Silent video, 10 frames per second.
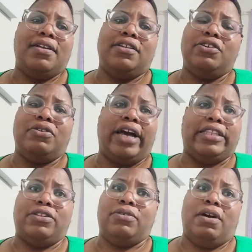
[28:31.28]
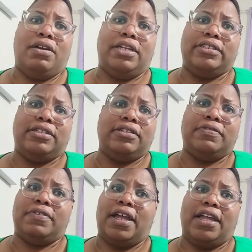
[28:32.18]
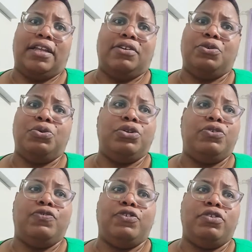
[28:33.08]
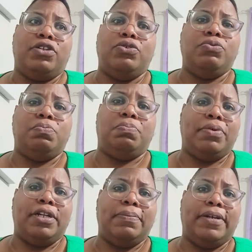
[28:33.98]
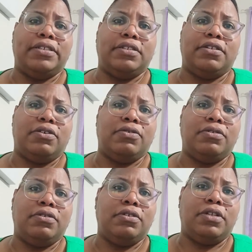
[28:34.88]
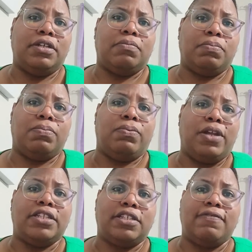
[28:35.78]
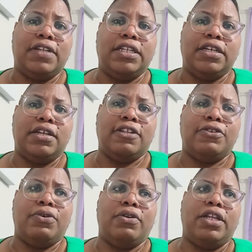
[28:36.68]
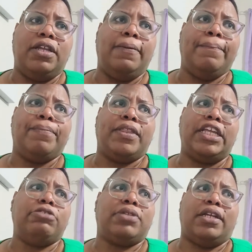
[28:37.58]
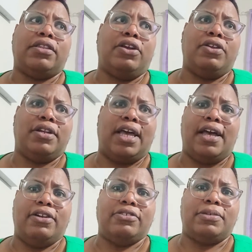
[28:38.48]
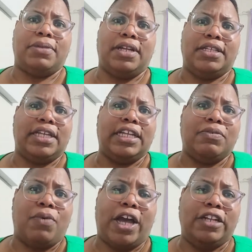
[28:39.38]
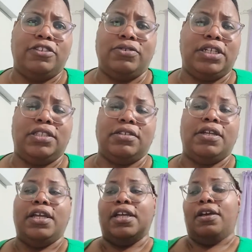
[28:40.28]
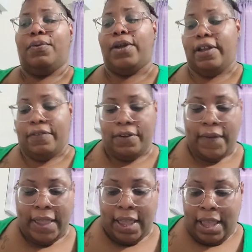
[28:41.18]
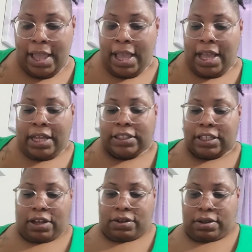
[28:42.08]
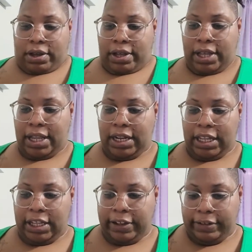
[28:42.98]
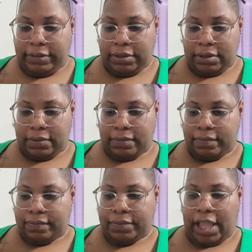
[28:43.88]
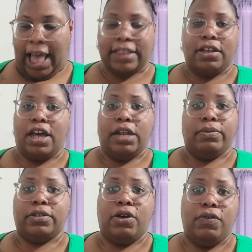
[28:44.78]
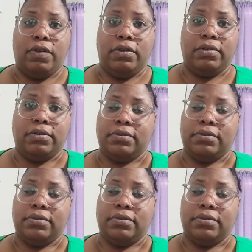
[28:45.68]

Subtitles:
you don't have to do all that stuff. Like, who are you fooling? You pretty much, you know, you look relatively young. You only, I think he was like 39 or something like that. Why did you need to, whatever. So he leaves. I thought it was over.